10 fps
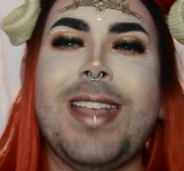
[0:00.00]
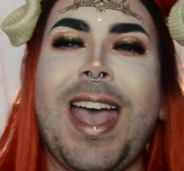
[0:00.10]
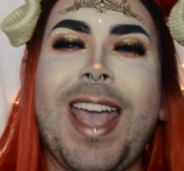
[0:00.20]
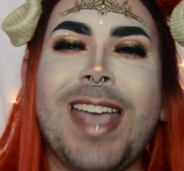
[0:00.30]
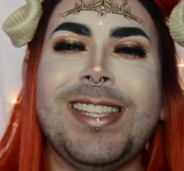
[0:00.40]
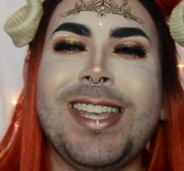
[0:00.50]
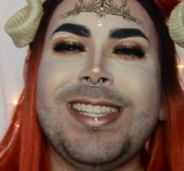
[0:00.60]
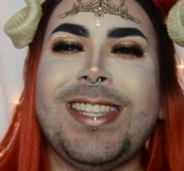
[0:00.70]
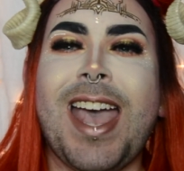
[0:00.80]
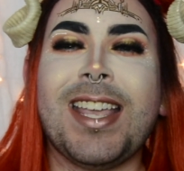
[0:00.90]
Hi guys,
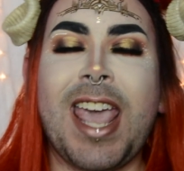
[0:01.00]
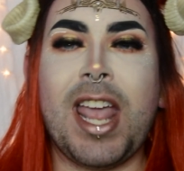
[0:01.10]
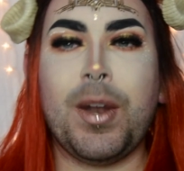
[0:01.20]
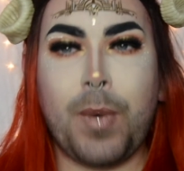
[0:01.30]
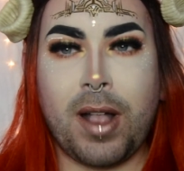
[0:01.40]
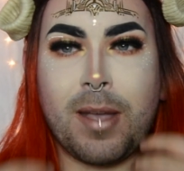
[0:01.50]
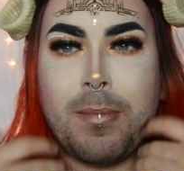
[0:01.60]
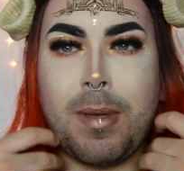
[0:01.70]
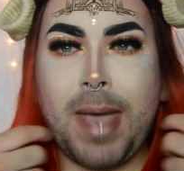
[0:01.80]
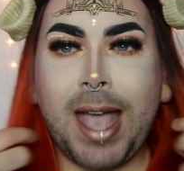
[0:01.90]
it's Zach and welcome
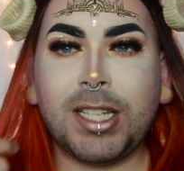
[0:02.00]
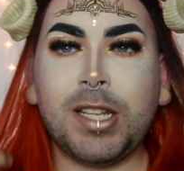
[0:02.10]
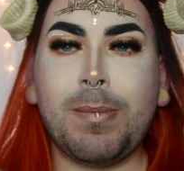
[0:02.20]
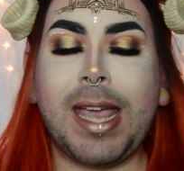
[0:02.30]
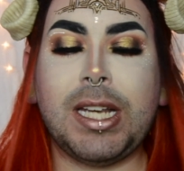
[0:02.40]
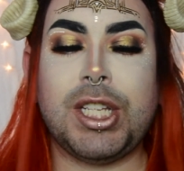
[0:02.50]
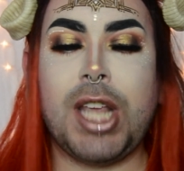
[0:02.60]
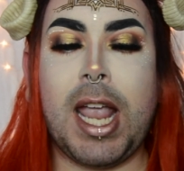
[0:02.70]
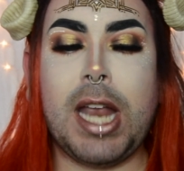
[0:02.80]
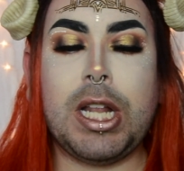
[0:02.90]
back to my
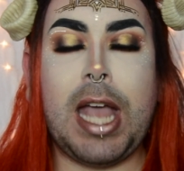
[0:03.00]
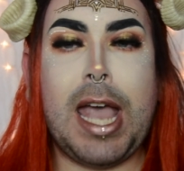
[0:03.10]
channel.